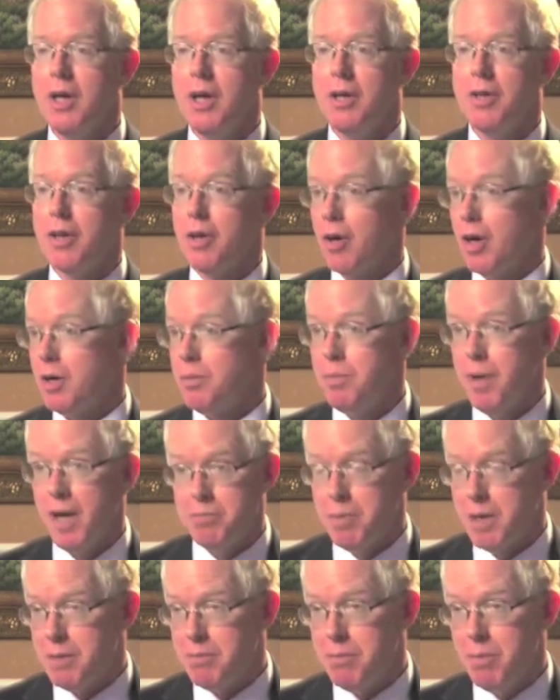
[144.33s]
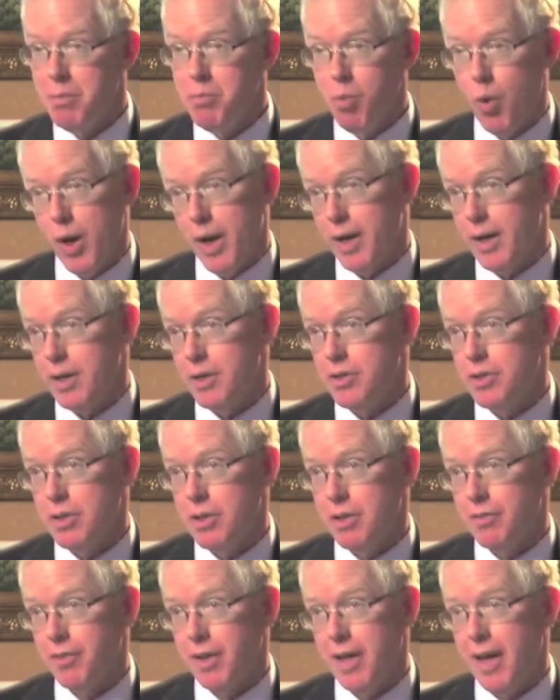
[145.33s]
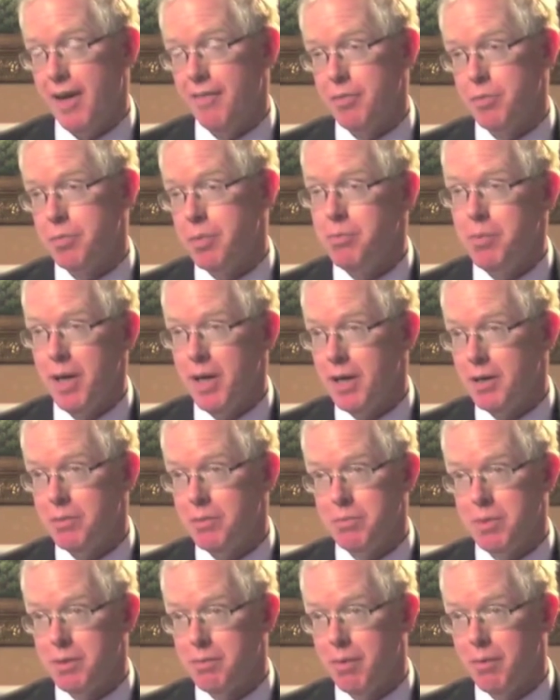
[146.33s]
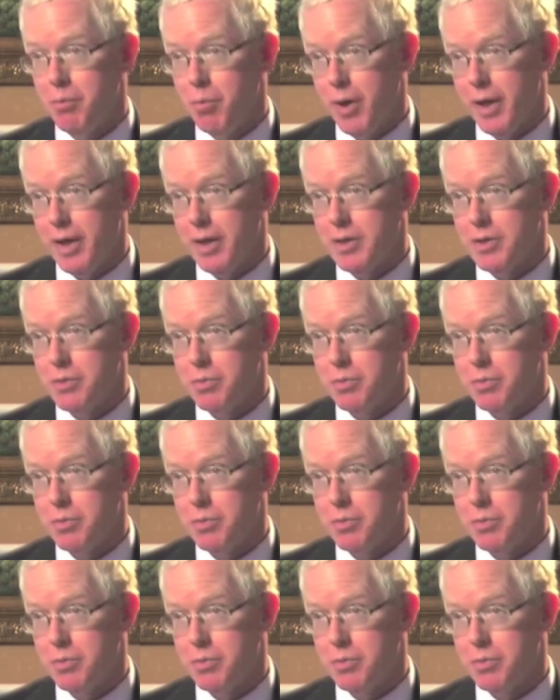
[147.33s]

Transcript: their unpaid minimum wage if they haven't been paid minimum wage,